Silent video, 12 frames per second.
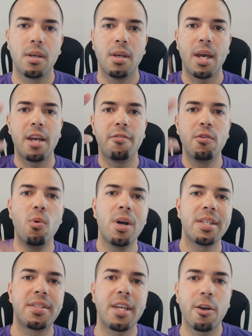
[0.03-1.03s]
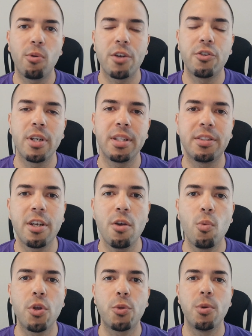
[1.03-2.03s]
Hey everyone, it's Eric Rodriguez
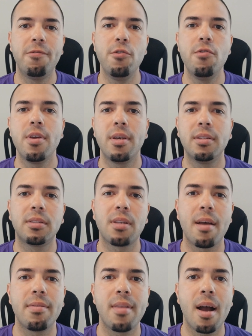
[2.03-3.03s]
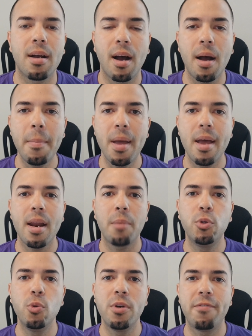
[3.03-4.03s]
here with ReviewTheInside.com, and
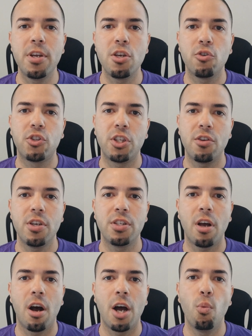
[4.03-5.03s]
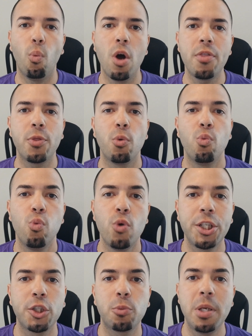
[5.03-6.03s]
I'm doing a video series on what the
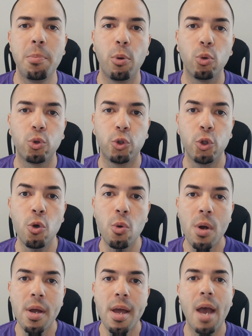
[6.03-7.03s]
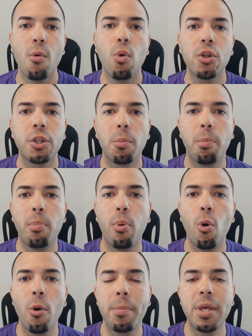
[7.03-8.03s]
rich people do and what the
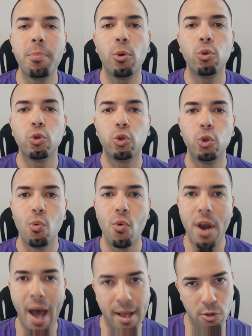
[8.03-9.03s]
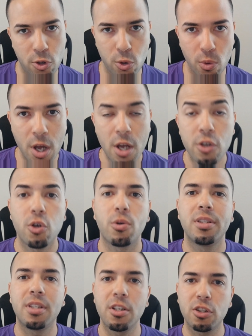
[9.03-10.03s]
poor people do not do. So
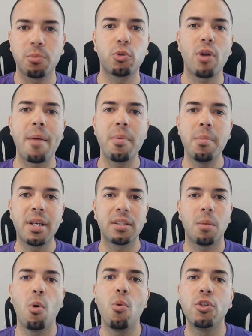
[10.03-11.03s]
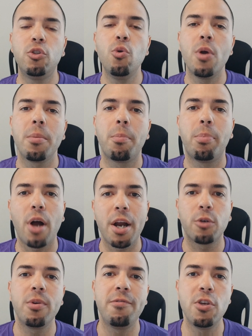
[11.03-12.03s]
consider subscribing because I'm always doing
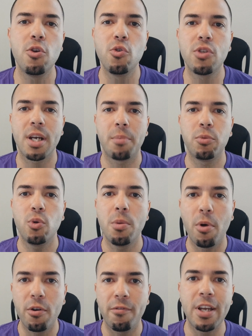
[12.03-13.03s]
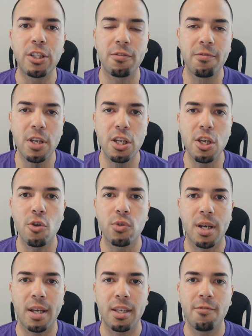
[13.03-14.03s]
product reviews and I'm doing motivation
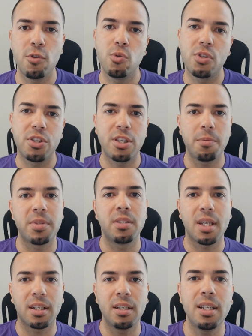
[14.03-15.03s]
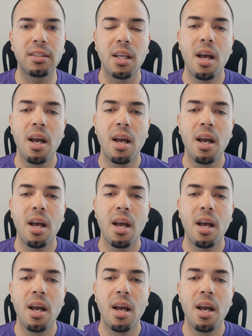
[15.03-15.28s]
videos, and I give you tips and techniques